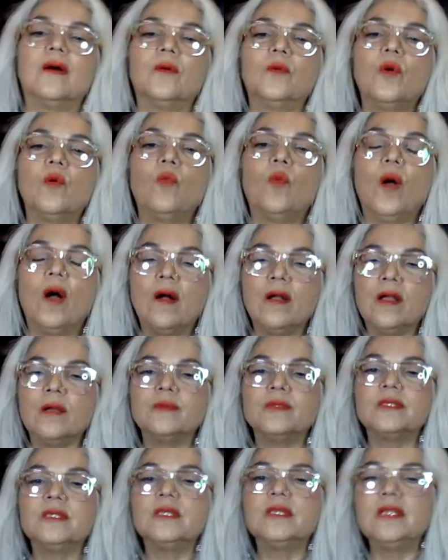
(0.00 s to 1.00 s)
Well, welcome,
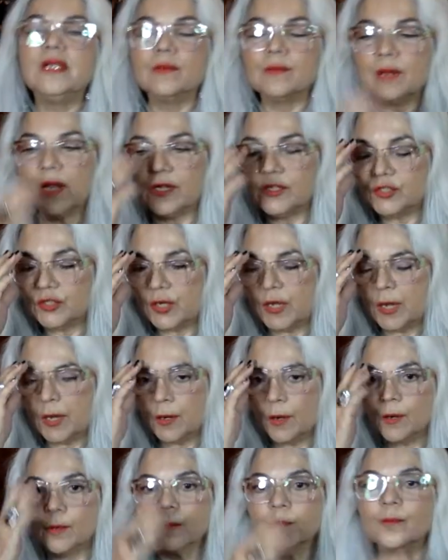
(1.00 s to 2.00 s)
Cindy. I'm glad you're
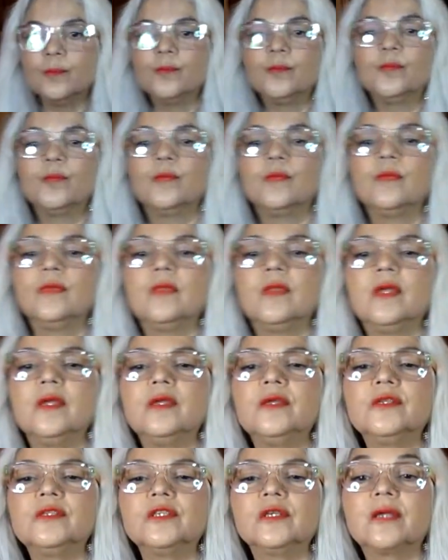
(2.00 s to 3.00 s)
here.
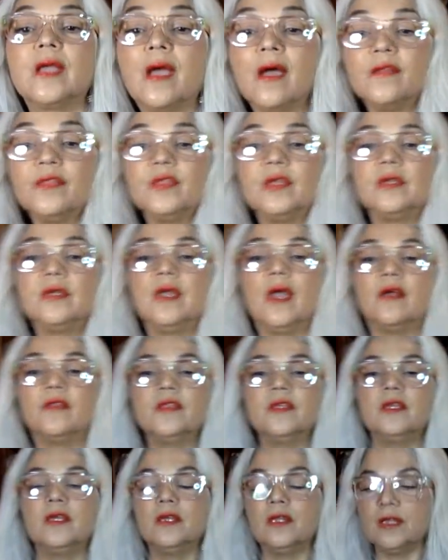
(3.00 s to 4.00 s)
Thank you. So, Kathy,
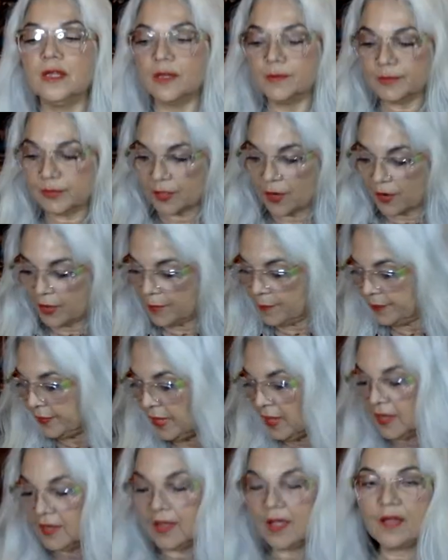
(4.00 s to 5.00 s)
Kathy Kitty, I'm sorry.
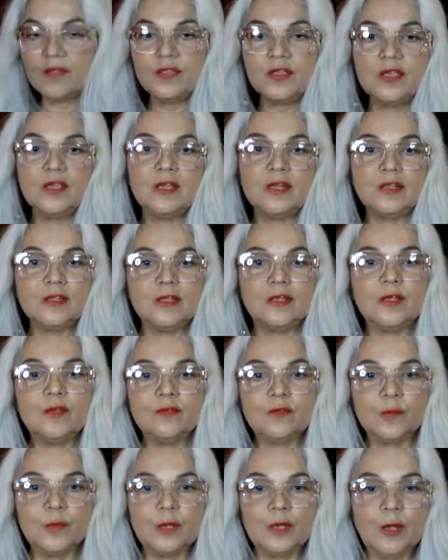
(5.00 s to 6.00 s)
Kathy Kitty, thank you
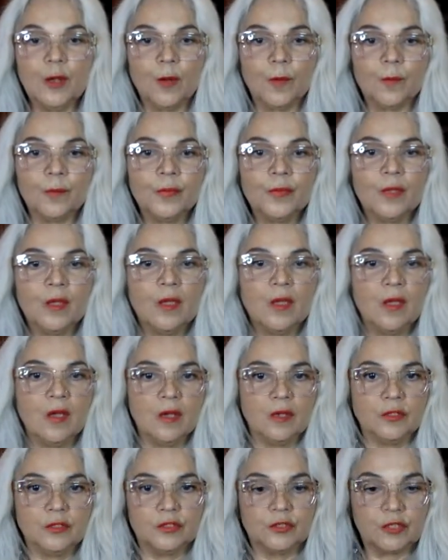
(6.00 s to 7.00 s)
for being here.
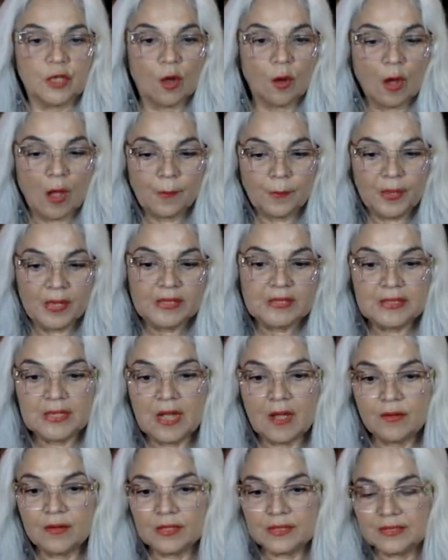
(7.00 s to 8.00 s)
So I picked it
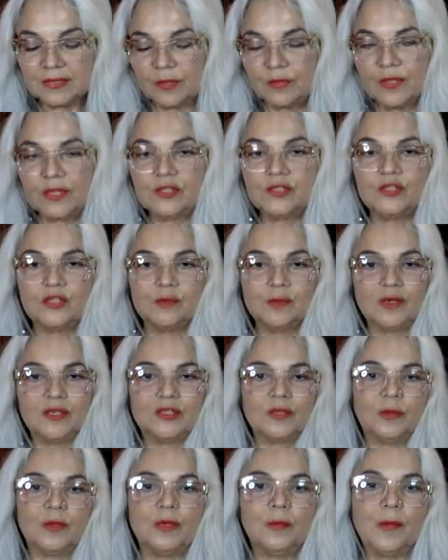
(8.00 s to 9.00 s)
out and I said, oh, that's too
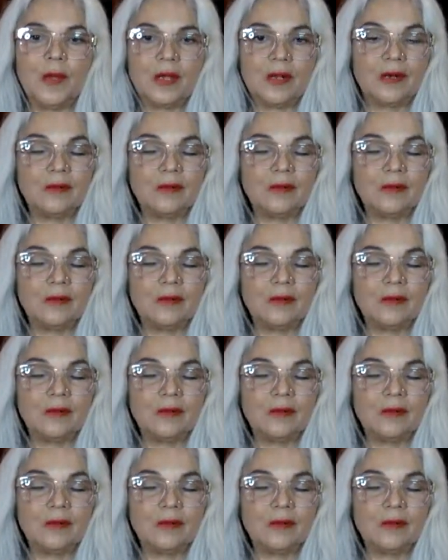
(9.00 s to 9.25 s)
much. I'll put it back.